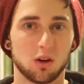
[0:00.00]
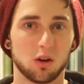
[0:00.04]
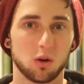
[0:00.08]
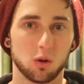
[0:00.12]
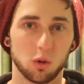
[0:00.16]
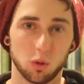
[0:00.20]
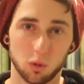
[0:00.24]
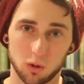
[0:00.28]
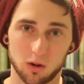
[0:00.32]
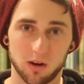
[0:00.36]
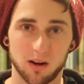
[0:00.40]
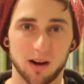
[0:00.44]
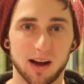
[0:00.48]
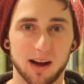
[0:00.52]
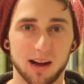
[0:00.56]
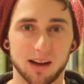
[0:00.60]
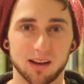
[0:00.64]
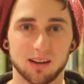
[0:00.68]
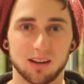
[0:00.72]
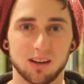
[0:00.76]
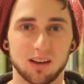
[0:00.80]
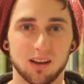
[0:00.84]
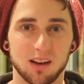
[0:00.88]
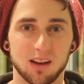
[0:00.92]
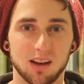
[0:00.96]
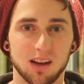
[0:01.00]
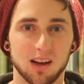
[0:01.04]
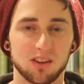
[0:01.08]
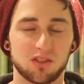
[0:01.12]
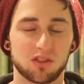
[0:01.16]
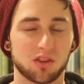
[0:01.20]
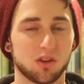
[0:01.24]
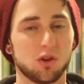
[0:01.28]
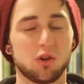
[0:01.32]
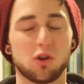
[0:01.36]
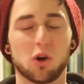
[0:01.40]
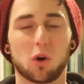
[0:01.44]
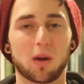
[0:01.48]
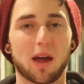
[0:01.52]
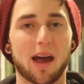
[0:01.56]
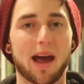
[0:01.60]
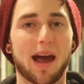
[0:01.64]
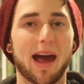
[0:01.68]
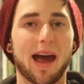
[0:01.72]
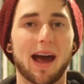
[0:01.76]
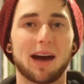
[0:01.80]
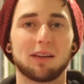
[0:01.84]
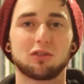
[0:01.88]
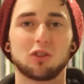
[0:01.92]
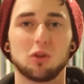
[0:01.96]
or not. And so you don't
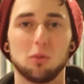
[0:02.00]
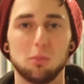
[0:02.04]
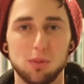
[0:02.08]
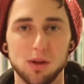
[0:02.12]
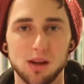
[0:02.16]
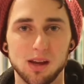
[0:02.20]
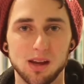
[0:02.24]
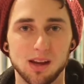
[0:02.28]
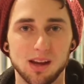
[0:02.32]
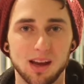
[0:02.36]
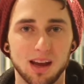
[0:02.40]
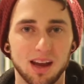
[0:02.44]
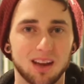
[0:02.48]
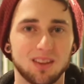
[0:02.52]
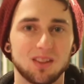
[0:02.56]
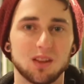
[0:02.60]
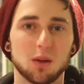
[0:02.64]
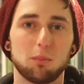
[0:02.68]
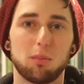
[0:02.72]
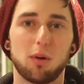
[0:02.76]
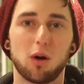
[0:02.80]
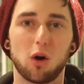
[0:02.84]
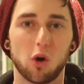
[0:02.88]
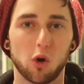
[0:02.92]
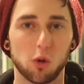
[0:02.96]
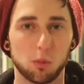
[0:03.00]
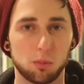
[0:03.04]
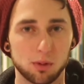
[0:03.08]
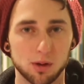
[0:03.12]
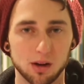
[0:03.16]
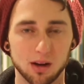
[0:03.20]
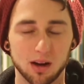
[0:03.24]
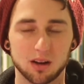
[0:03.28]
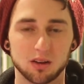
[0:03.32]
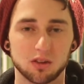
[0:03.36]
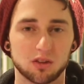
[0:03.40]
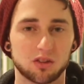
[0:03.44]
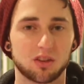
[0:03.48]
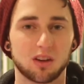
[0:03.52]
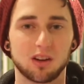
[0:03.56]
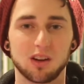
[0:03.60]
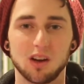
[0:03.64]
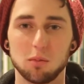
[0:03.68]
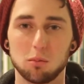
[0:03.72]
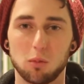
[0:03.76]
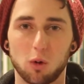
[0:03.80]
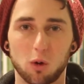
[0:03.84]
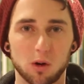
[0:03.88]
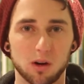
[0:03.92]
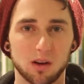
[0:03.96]
have to be in the pulpit on a
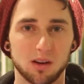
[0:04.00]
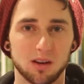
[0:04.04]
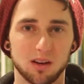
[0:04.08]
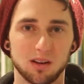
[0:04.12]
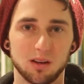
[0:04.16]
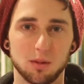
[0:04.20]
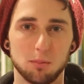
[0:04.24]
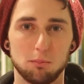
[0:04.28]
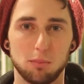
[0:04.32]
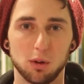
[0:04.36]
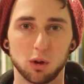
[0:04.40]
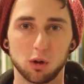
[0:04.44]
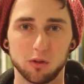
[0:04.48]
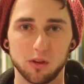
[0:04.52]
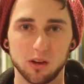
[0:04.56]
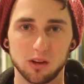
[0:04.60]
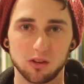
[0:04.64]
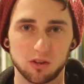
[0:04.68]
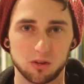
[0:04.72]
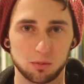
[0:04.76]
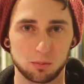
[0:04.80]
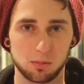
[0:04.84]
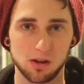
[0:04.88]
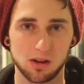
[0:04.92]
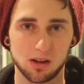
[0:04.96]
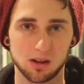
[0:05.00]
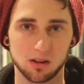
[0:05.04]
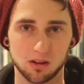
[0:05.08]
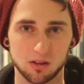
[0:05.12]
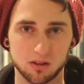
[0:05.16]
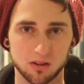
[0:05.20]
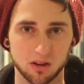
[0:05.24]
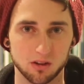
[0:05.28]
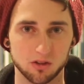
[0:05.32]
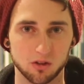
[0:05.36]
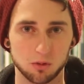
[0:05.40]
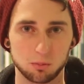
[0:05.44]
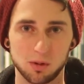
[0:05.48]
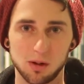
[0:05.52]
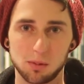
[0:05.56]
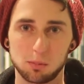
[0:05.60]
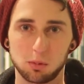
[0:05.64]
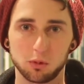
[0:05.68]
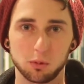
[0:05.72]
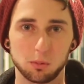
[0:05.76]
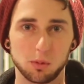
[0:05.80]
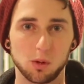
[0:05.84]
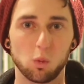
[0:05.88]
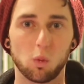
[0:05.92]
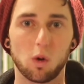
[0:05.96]
Sunday morning in a building speaking to tons of
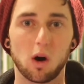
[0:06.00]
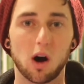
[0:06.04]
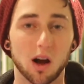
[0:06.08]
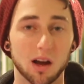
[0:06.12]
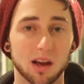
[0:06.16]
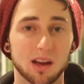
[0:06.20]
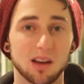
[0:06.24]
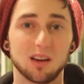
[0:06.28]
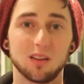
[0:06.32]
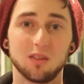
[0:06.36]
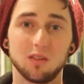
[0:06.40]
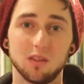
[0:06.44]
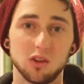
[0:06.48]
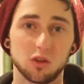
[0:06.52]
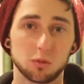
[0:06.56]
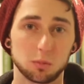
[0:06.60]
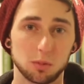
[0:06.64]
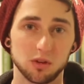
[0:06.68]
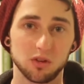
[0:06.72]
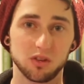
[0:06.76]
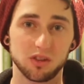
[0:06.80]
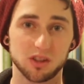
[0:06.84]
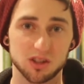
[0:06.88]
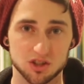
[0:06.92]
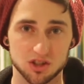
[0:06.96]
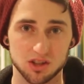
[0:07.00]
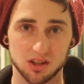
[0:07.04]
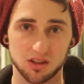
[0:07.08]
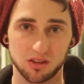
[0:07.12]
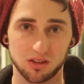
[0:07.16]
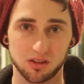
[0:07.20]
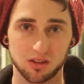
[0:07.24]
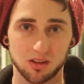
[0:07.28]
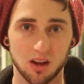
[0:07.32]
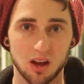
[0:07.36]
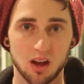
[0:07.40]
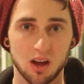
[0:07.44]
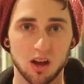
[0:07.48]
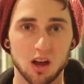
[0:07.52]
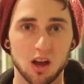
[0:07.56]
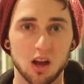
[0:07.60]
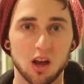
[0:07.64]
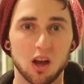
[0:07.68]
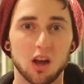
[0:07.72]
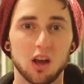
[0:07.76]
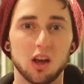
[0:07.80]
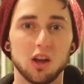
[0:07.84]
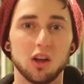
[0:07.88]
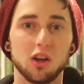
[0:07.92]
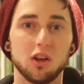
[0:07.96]
people to be walking in these positions.
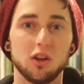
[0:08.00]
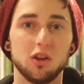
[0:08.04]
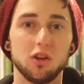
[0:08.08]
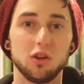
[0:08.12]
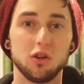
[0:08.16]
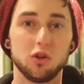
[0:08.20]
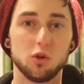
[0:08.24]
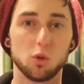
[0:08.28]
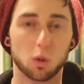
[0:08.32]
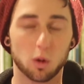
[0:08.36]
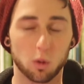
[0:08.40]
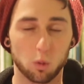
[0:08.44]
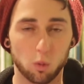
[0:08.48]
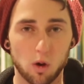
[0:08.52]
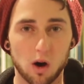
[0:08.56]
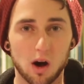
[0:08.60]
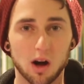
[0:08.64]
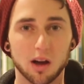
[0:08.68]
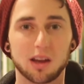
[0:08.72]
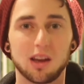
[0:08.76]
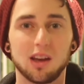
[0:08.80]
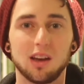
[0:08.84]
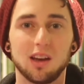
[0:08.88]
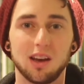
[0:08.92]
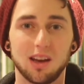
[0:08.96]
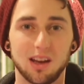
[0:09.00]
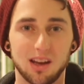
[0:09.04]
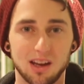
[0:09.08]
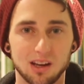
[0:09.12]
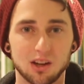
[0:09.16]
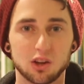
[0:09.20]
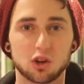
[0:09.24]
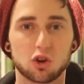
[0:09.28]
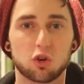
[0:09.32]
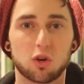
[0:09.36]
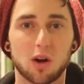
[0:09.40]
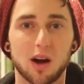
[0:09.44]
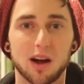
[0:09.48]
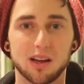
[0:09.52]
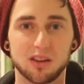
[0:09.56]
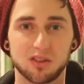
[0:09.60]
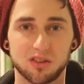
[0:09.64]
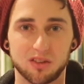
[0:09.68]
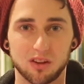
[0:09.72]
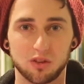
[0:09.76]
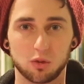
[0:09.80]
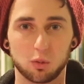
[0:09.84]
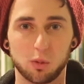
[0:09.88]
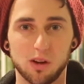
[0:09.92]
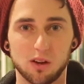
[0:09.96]
You are walking in
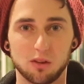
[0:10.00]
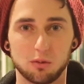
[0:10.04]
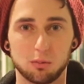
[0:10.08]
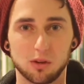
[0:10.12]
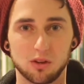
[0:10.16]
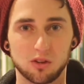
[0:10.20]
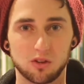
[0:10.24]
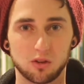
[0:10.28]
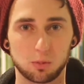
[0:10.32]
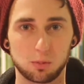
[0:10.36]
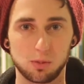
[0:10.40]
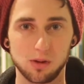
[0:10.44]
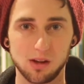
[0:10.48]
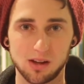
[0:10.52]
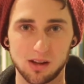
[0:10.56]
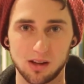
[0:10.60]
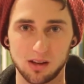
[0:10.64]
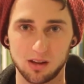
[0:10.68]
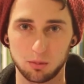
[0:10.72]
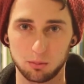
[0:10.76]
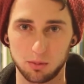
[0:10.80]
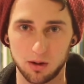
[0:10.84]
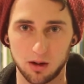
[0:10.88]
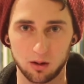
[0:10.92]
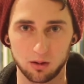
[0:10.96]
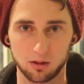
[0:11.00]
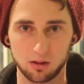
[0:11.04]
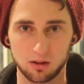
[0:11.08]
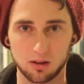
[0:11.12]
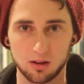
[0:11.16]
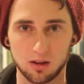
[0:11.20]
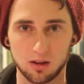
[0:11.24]
Christ, as we have been speaking about,